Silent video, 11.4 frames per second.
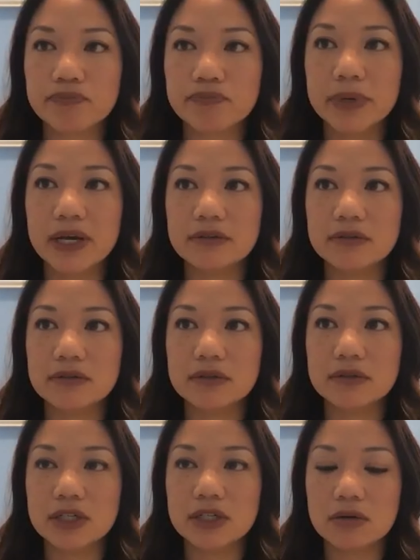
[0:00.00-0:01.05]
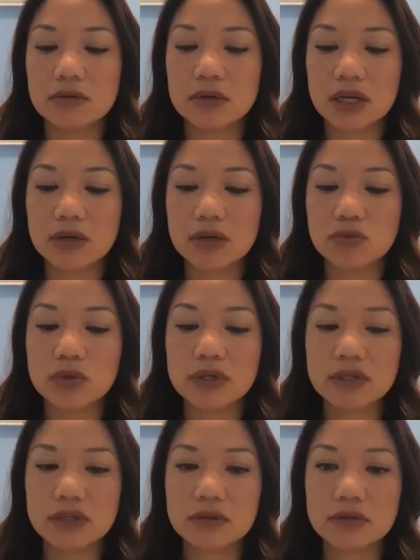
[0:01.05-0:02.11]
But, you know, I would
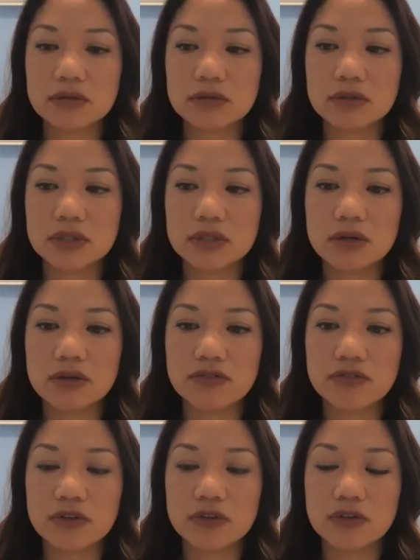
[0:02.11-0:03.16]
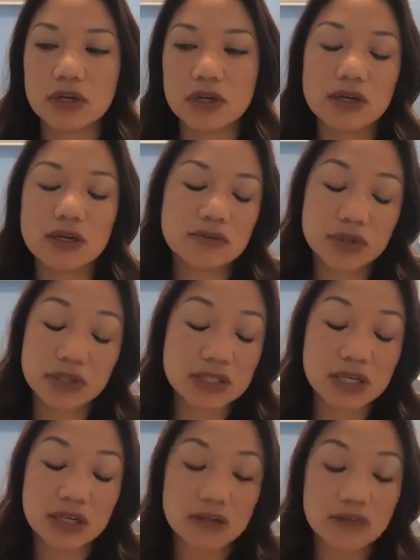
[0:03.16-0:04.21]
have, you know, if with these
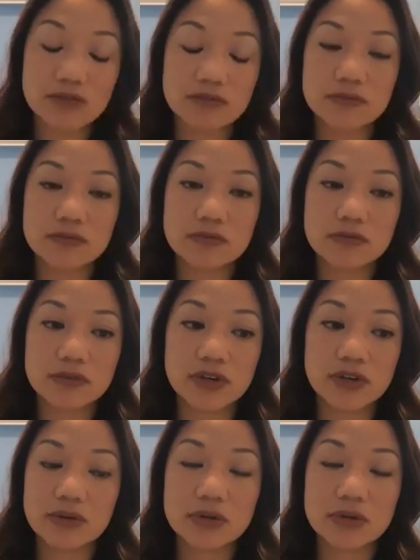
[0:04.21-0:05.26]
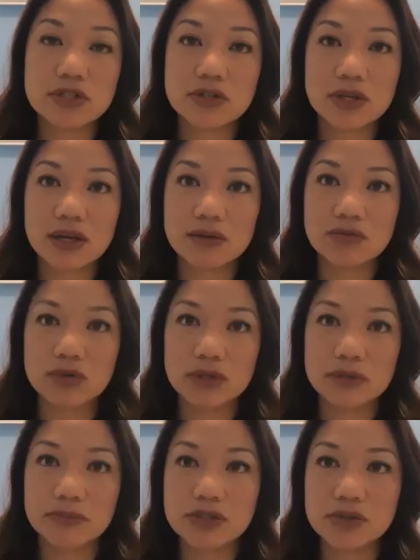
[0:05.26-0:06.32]
kind of the virus, you can't
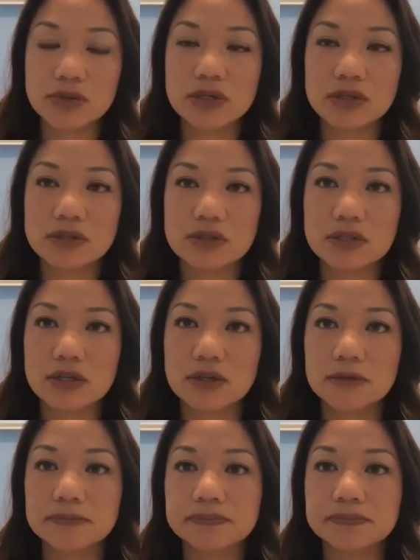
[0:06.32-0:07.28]
really be sure. So